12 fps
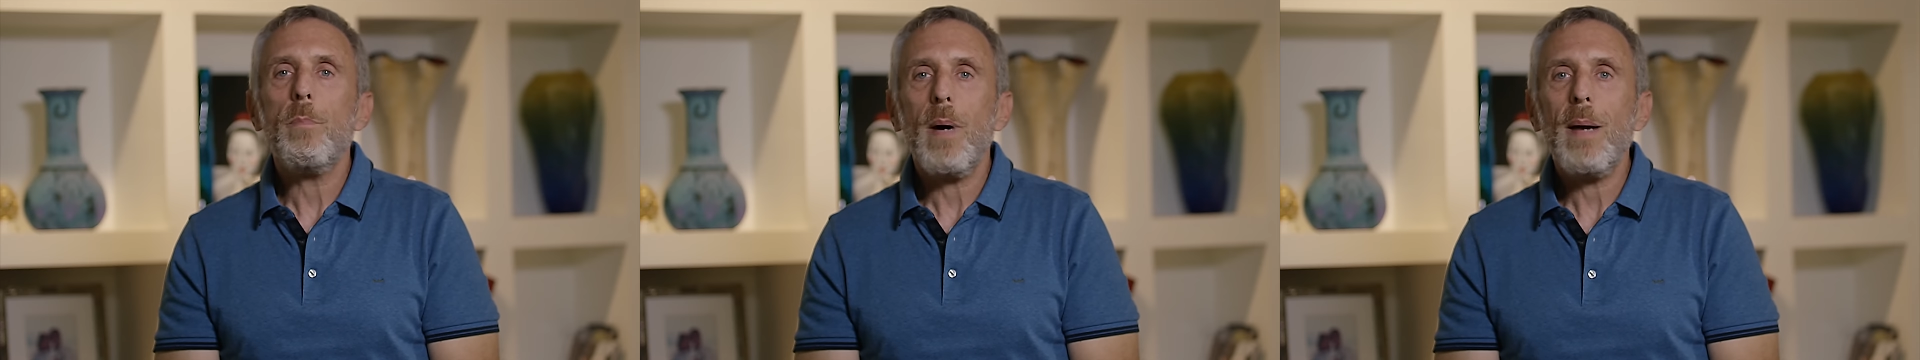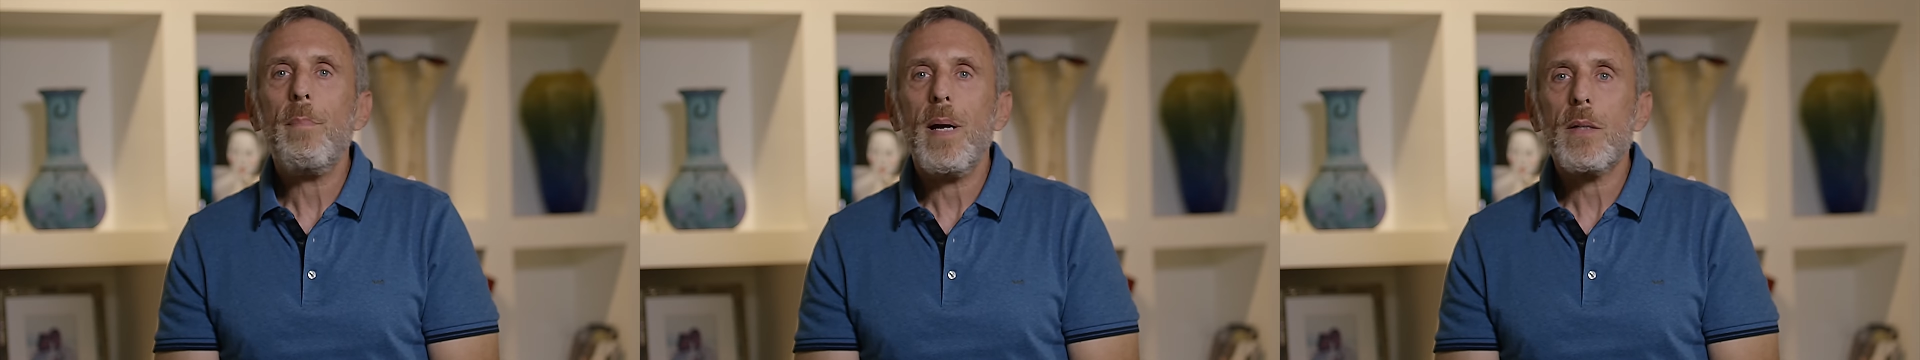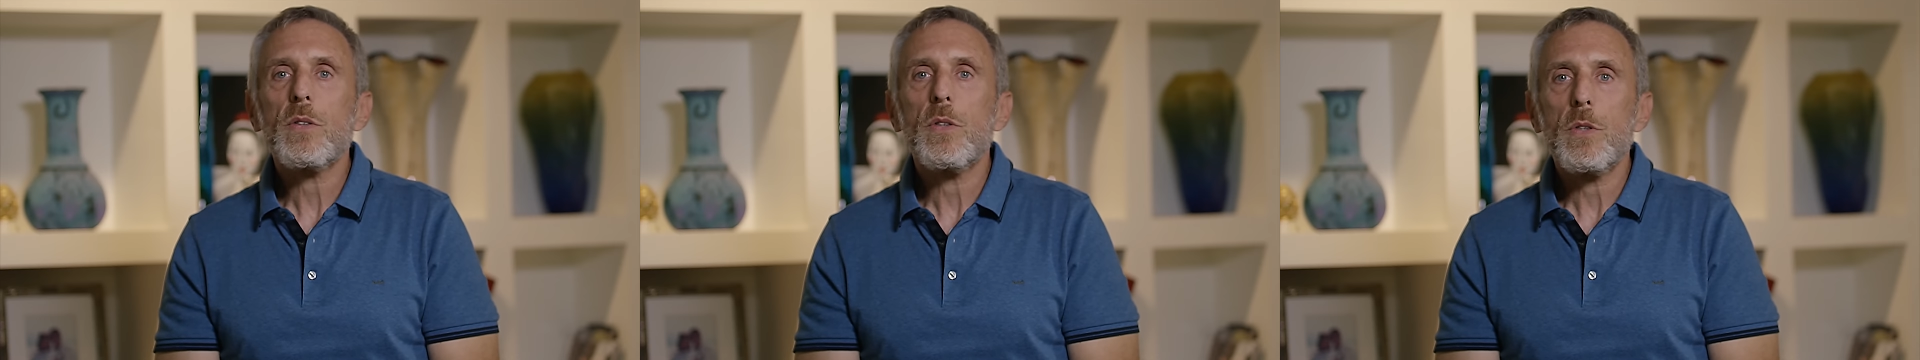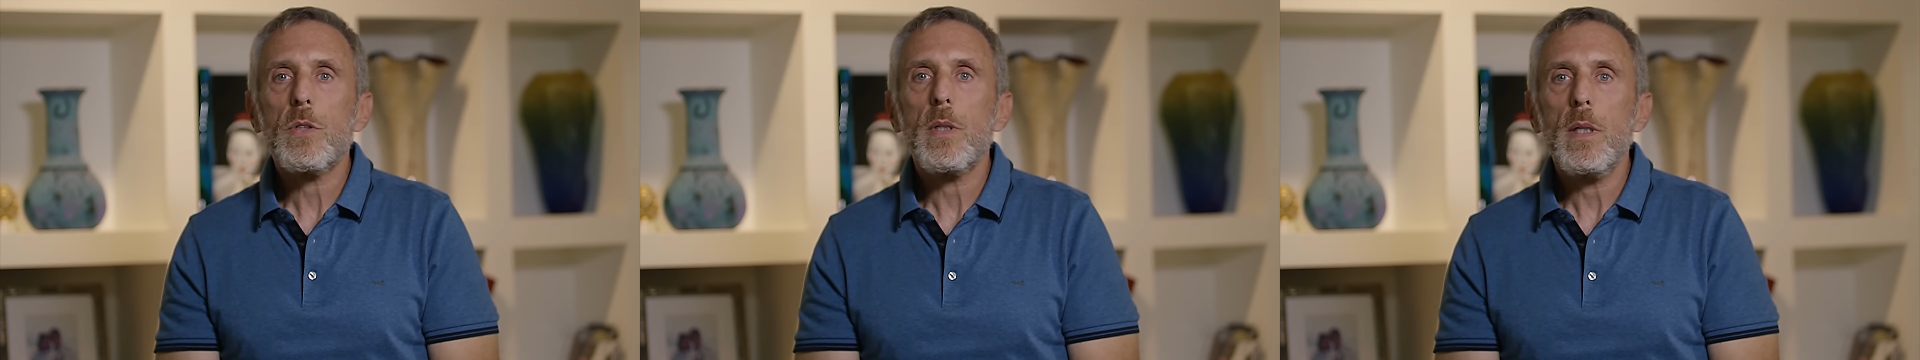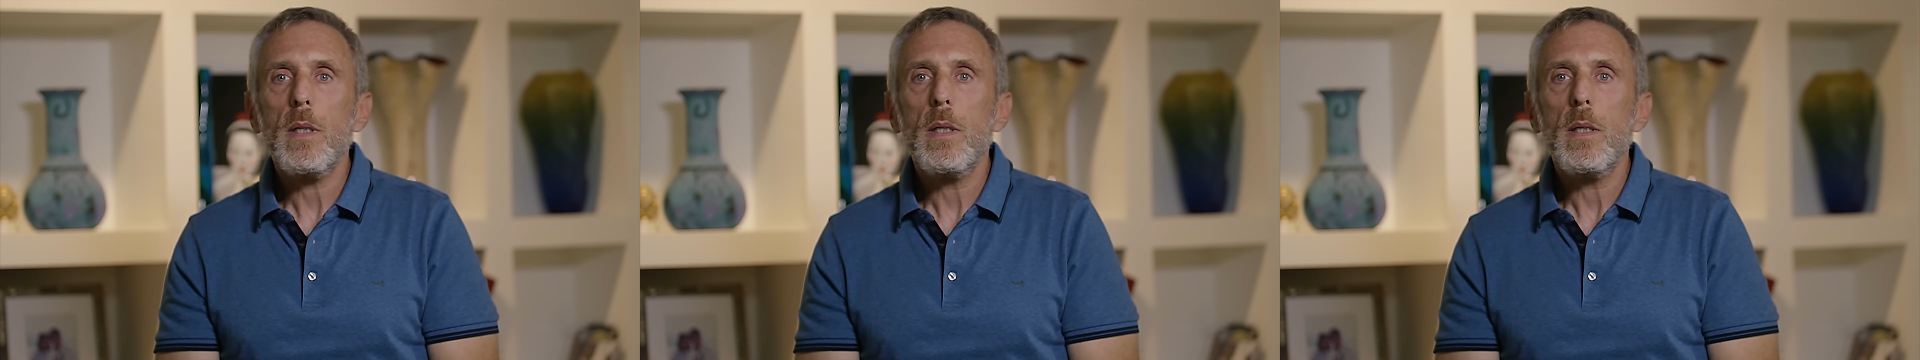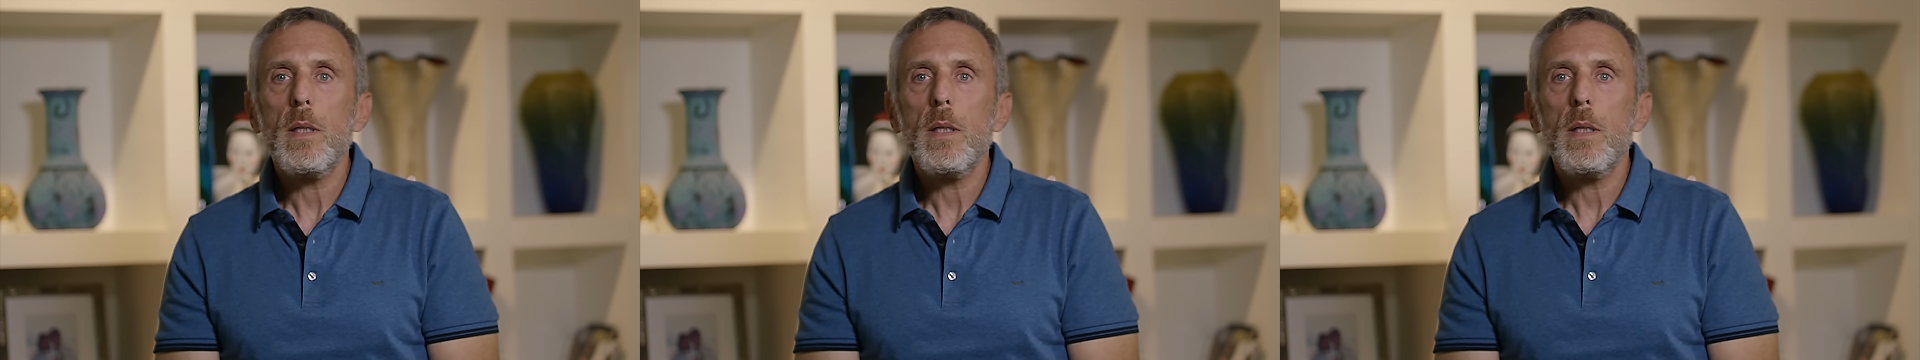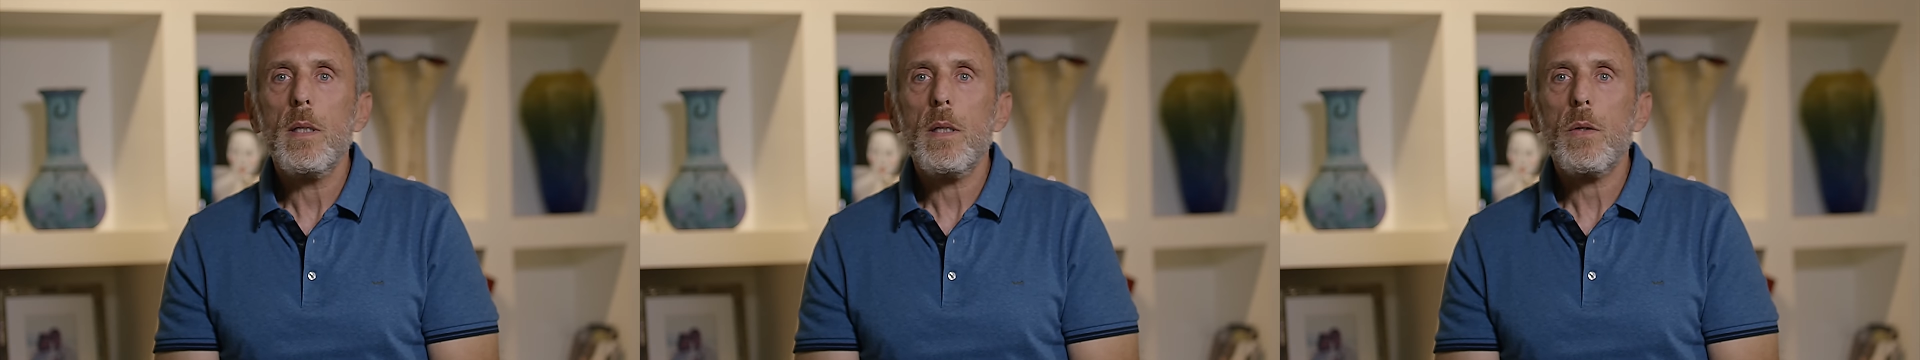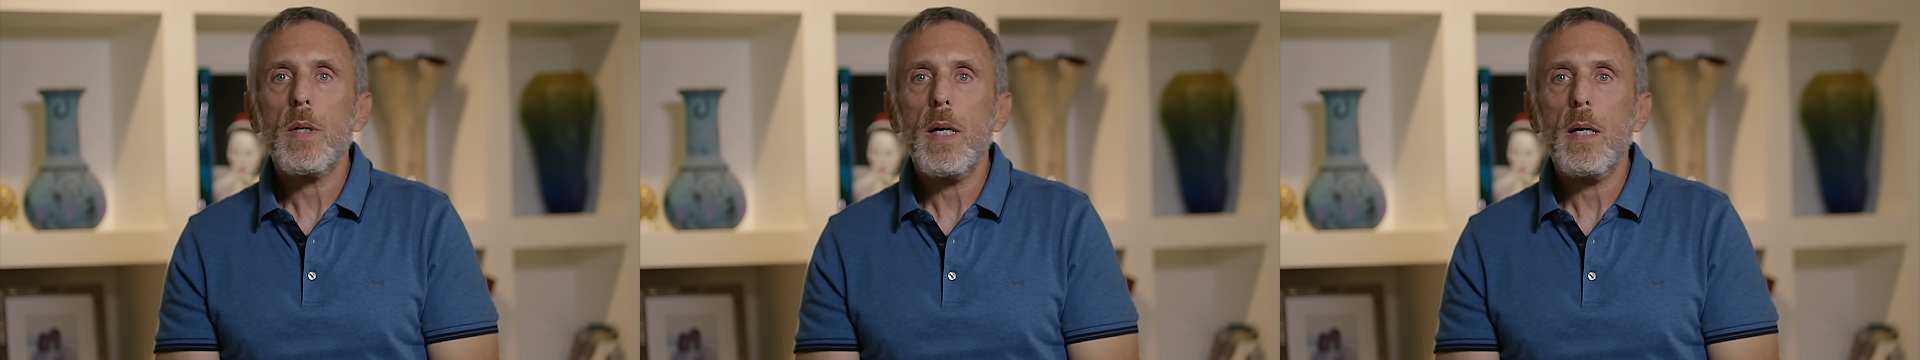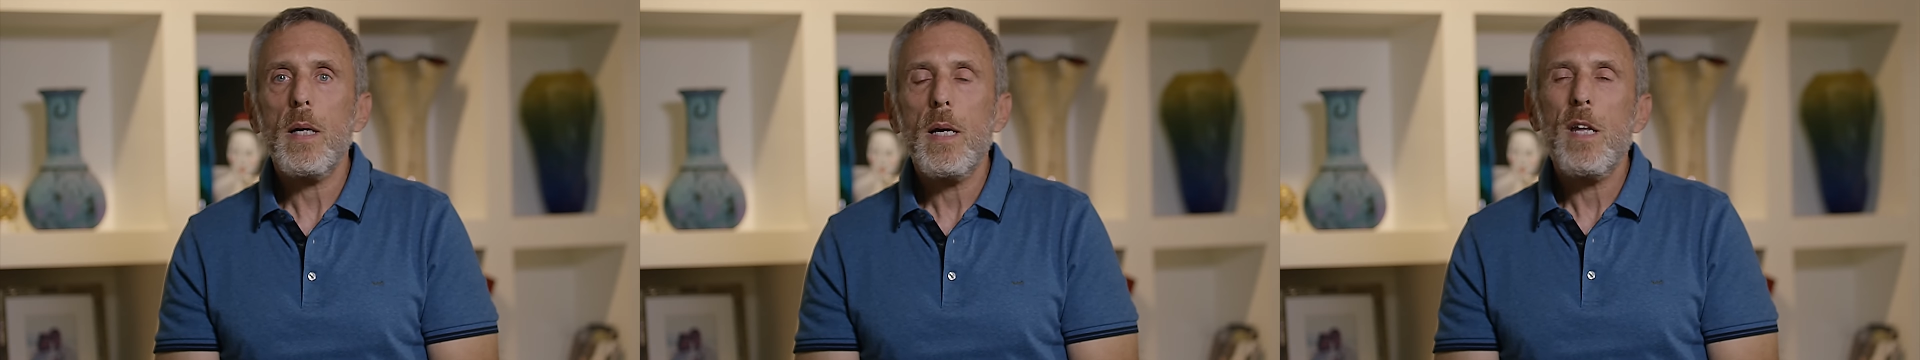bypass surgery, okay?